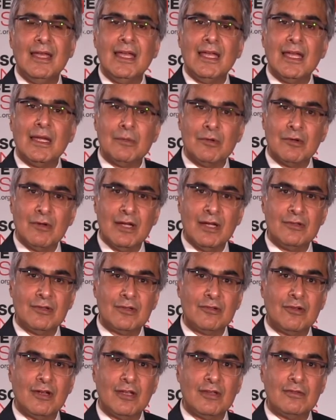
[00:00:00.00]

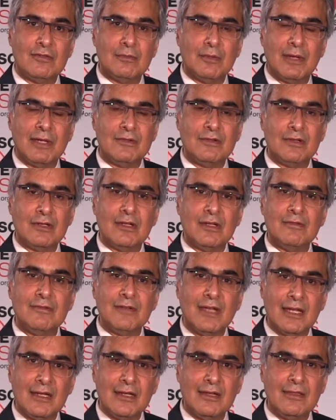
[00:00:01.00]
Hemorrhagic transformation, if
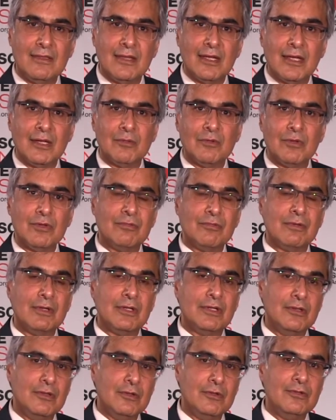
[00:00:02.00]
anything, was
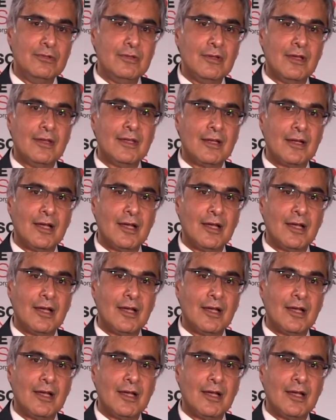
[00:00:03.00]
reduced on the